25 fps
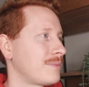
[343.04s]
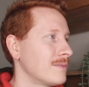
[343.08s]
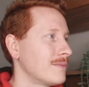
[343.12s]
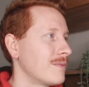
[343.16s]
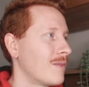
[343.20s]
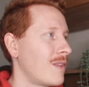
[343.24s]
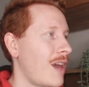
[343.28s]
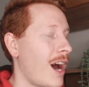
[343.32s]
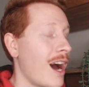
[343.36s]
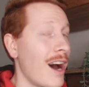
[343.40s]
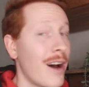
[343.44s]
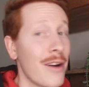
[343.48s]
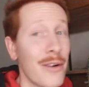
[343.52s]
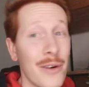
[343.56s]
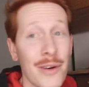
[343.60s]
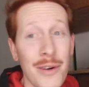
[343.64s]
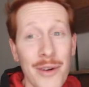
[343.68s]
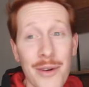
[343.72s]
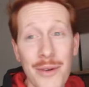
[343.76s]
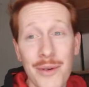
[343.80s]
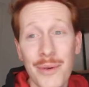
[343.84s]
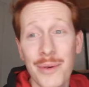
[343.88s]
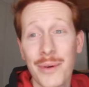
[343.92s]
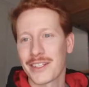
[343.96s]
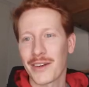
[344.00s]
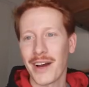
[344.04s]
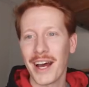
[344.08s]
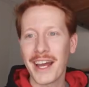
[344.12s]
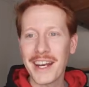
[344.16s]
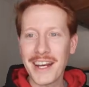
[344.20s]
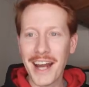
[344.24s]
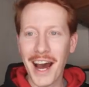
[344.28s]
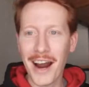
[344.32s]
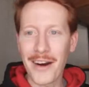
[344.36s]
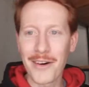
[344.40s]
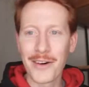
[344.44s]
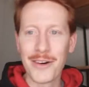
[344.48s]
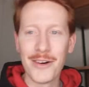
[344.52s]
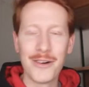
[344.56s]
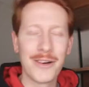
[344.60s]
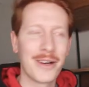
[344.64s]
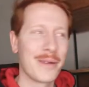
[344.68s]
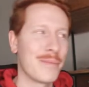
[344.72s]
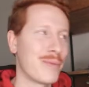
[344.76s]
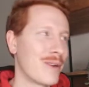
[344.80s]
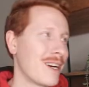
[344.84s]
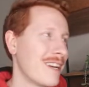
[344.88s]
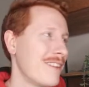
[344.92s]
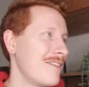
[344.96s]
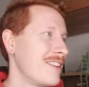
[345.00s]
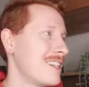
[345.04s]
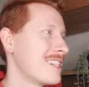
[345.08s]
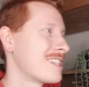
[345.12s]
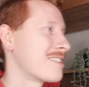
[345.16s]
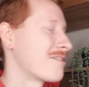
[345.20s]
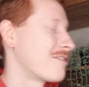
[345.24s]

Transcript: Nauru. So I had Nauru in a previous